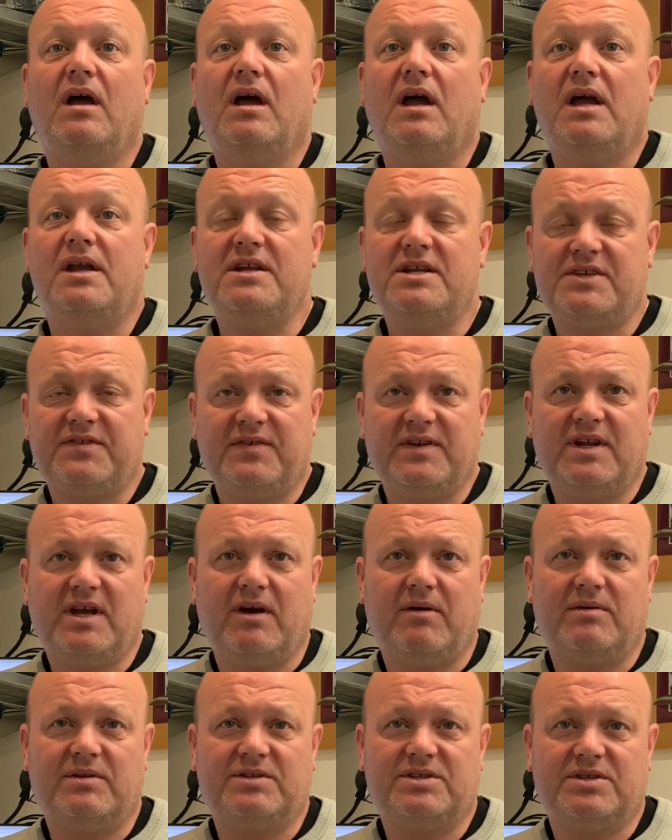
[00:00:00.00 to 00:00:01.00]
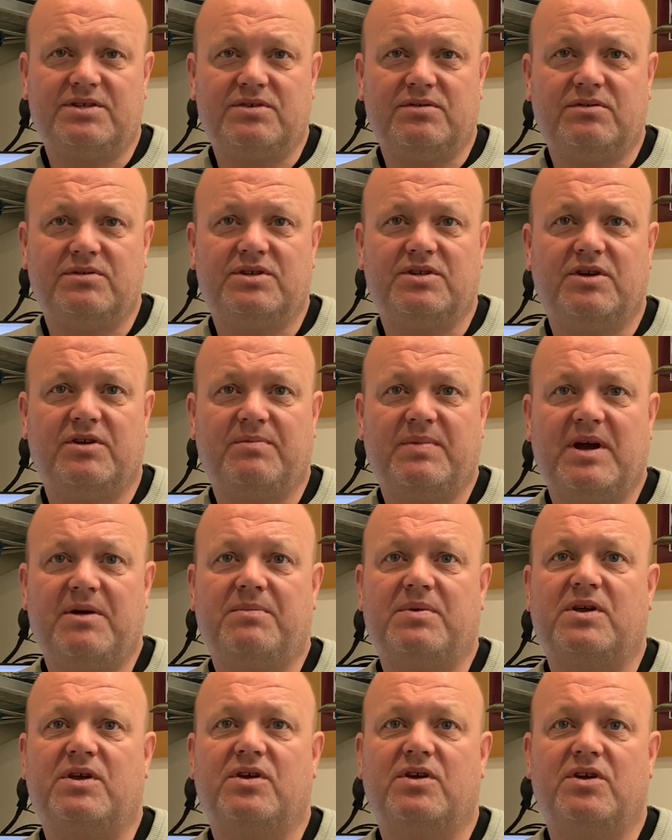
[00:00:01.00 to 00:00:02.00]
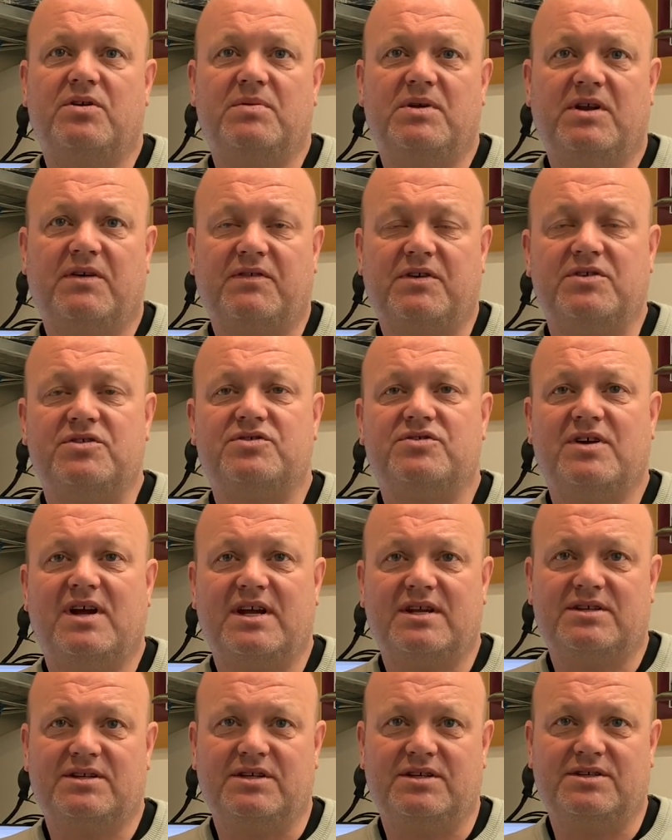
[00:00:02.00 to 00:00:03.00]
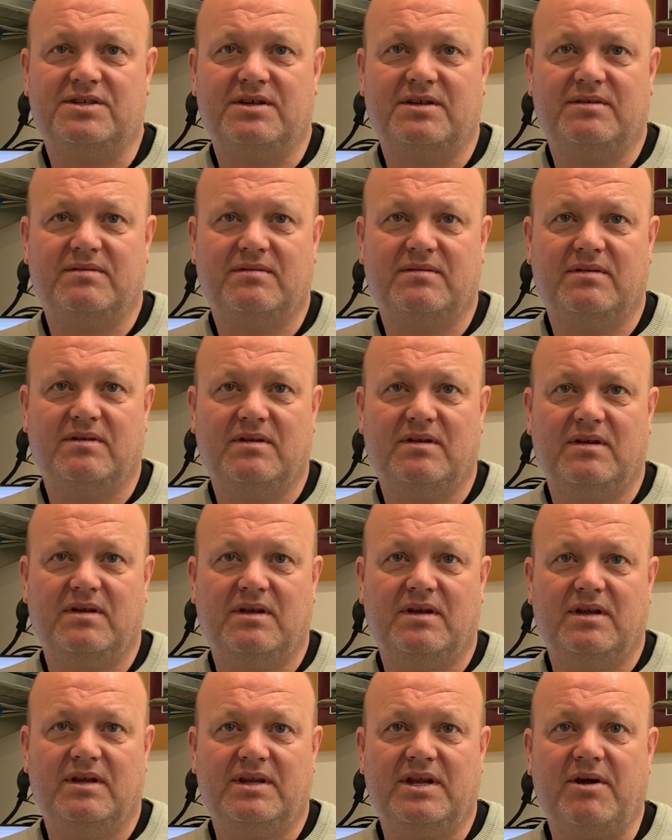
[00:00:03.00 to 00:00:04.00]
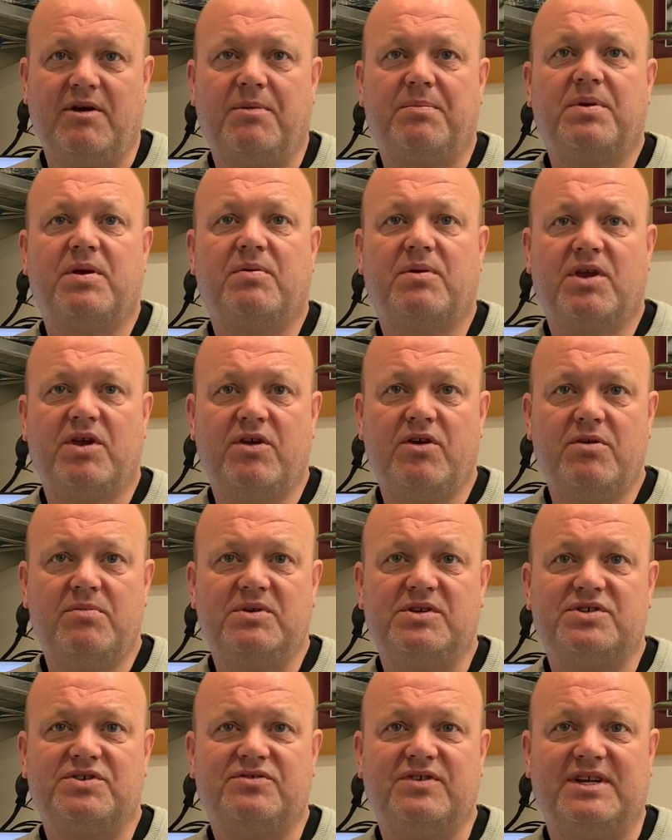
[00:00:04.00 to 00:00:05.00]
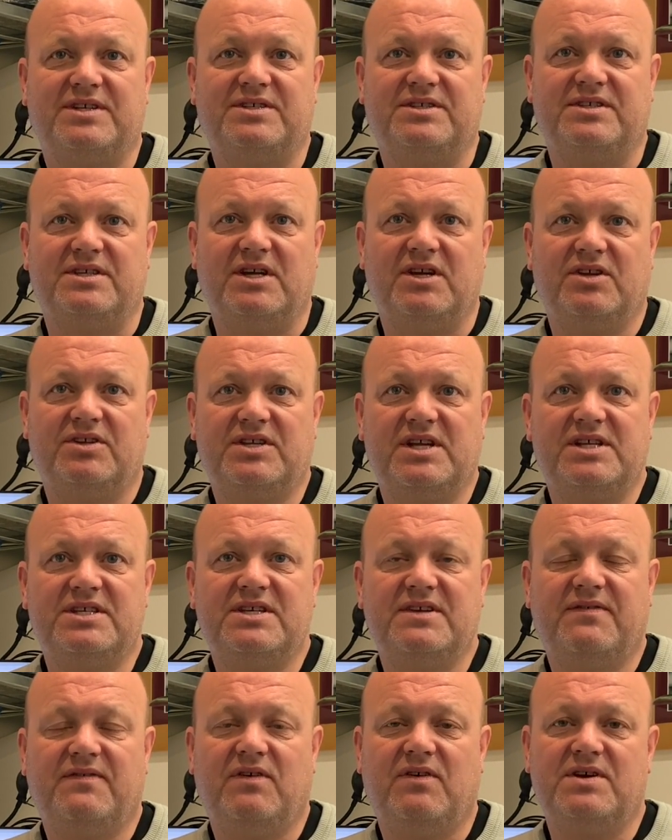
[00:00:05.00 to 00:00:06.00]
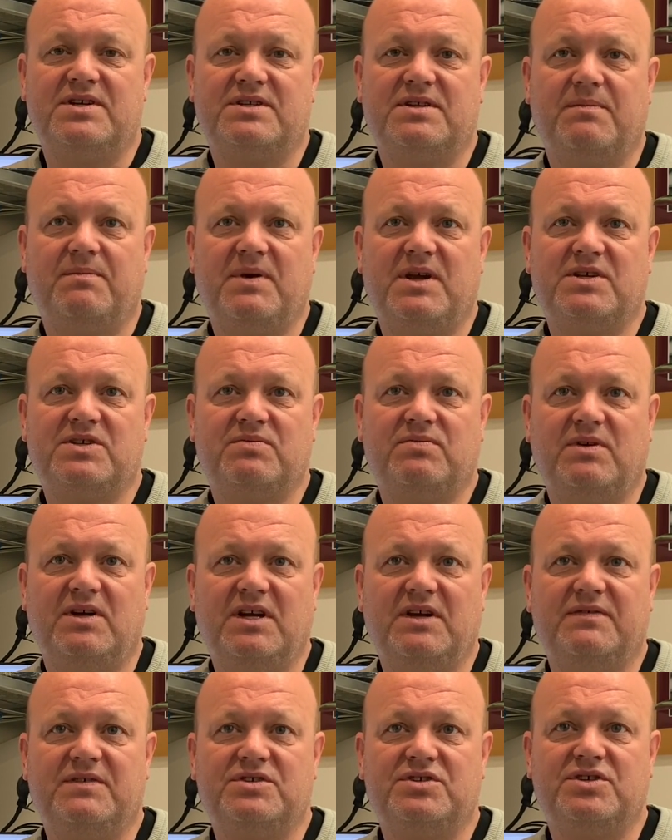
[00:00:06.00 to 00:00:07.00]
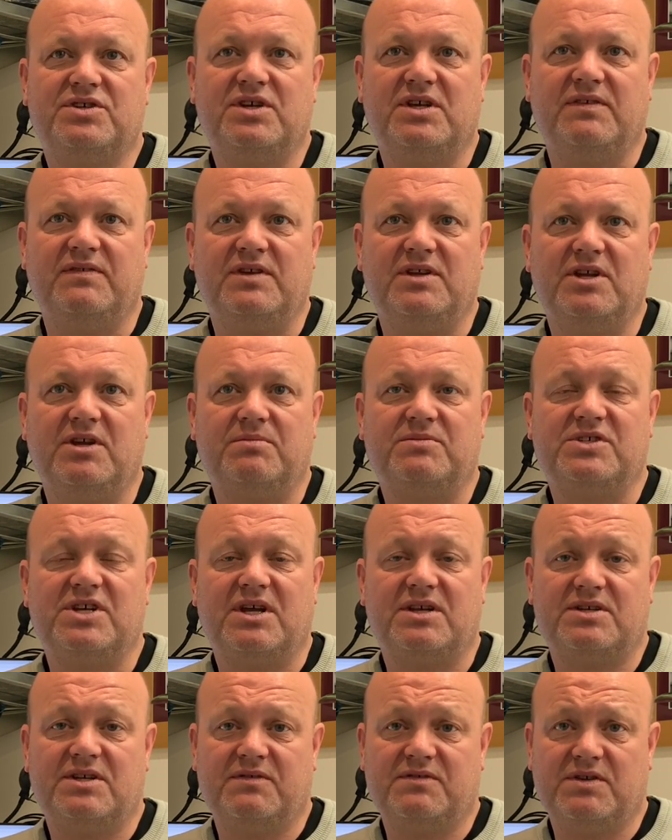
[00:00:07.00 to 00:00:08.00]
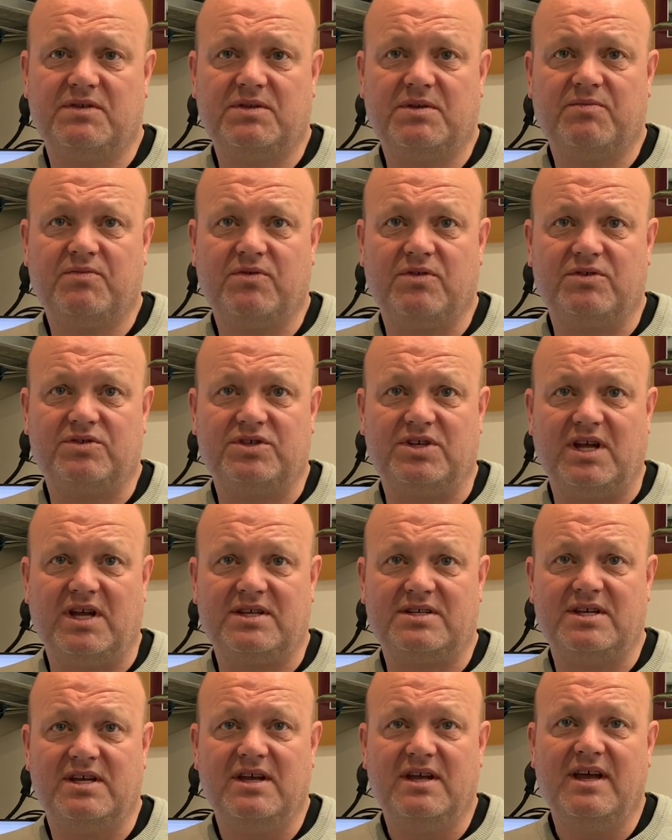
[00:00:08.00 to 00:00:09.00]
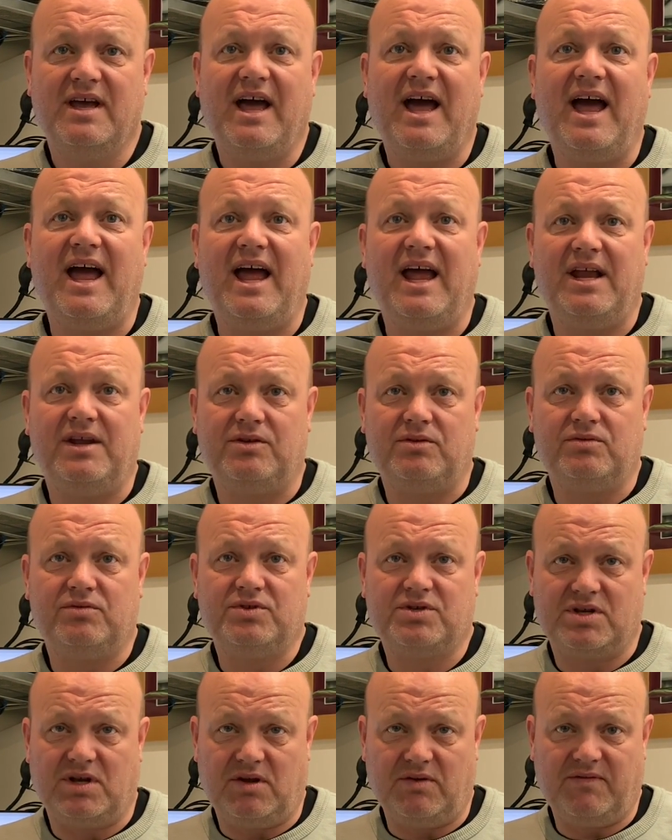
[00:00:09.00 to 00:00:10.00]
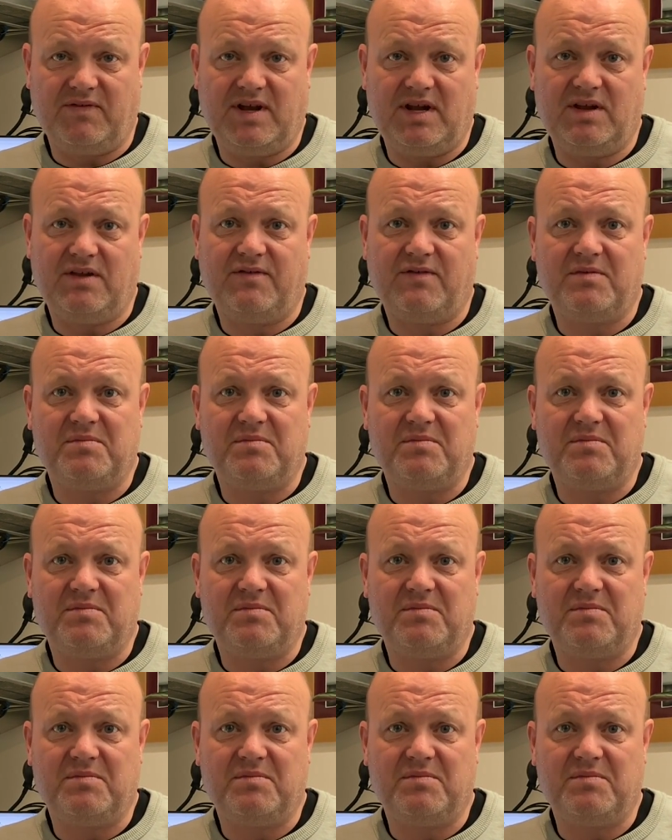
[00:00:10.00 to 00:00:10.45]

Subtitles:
In this video I want to talk to you about procurement of contractors. Now, a procurement strategy identifies the best way of achieving the objectives of the project and also value for